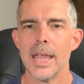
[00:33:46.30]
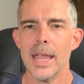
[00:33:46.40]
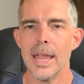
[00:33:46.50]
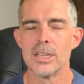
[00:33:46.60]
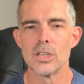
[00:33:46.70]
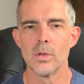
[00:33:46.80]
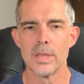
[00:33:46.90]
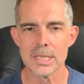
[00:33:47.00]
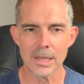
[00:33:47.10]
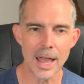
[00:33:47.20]
And so
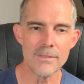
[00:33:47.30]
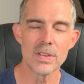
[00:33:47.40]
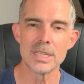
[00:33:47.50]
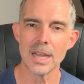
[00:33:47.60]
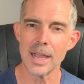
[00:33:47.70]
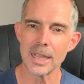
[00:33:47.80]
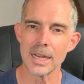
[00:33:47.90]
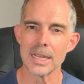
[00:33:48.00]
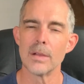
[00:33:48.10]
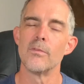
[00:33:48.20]
this life is not
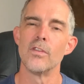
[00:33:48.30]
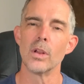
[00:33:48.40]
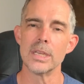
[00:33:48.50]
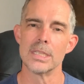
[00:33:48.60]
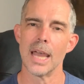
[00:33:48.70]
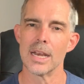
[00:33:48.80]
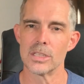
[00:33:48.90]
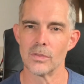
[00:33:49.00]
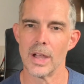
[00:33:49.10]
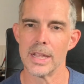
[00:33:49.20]
going to fully
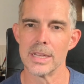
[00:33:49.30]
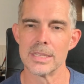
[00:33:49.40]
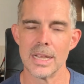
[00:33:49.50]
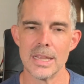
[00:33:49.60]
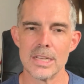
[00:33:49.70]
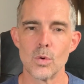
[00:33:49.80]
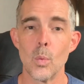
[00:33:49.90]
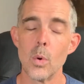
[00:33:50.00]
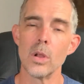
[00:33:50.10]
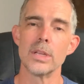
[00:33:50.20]
satisfy us, and this
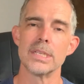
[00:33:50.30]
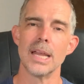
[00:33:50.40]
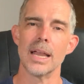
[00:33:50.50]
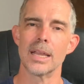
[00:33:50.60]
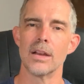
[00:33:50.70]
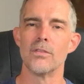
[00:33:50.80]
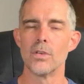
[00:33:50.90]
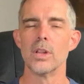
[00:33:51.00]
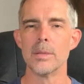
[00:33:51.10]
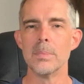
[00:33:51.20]
world is not going to
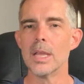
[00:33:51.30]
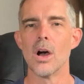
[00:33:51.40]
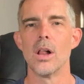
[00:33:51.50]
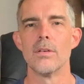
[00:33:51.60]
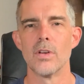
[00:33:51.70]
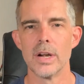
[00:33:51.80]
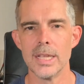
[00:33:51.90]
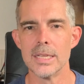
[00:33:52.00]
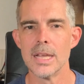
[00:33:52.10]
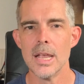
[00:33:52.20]
fully meet all of our
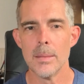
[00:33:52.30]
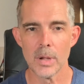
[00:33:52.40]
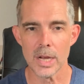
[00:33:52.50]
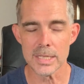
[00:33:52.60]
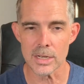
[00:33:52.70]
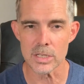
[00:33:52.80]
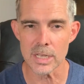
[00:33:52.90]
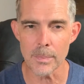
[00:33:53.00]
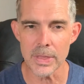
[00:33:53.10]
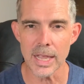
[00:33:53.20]
needs, because there's
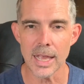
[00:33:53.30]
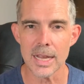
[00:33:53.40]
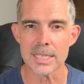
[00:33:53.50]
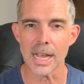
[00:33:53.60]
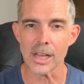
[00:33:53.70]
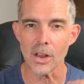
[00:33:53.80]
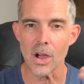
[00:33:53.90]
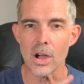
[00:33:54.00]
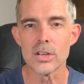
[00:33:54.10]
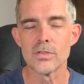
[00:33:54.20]
something in us that
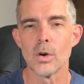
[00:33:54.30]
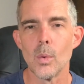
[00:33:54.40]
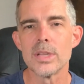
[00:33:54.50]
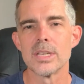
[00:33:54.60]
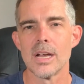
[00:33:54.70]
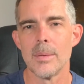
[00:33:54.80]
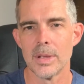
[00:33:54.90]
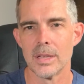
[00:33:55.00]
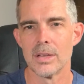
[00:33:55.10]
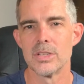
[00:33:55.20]
longs for what's
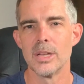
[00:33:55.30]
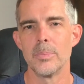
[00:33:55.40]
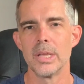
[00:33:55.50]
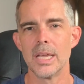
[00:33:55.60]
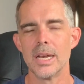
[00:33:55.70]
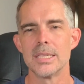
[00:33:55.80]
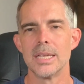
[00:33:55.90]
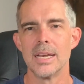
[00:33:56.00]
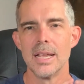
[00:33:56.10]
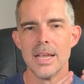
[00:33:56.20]
coming. There's something in us
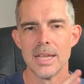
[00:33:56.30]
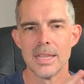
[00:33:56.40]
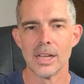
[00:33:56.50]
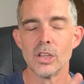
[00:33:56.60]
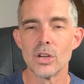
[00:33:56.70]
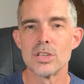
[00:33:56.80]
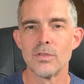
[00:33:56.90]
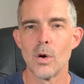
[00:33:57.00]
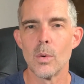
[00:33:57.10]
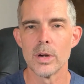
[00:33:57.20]
that looks
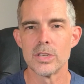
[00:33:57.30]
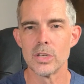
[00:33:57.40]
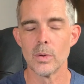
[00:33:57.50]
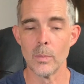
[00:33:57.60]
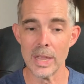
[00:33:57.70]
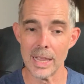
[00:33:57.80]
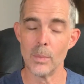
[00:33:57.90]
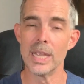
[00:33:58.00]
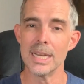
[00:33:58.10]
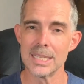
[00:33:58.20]
forward to. And
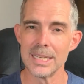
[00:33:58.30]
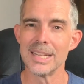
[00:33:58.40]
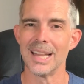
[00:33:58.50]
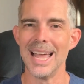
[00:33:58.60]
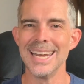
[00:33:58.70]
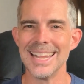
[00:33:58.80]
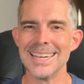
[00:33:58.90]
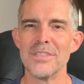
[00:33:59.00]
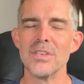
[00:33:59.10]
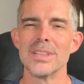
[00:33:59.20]
we get to delight
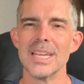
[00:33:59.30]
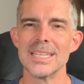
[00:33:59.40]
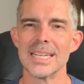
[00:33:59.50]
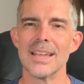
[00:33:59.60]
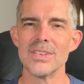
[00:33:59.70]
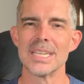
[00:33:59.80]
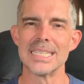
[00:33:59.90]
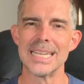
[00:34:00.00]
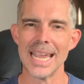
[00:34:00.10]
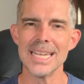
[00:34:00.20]
in different things that give us
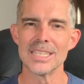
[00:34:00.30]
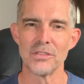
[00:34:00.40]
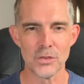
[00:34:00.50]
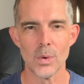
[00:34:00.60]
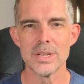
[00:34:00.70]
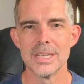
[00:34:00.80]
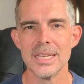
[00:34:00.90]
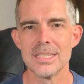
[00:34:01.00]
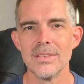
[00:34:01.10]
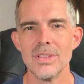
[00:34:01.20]
a taste, a
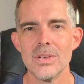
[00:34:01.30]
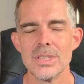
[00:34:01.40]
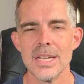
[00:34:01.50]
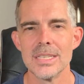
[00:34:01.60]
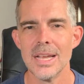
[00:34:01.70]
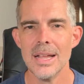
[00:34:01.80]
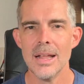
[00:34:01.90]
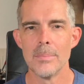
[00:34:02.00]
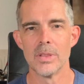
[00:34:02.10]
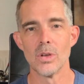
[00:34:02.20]
foretaste of those things,
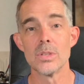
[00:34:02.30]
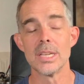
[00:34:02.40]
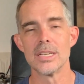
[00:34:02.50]
but those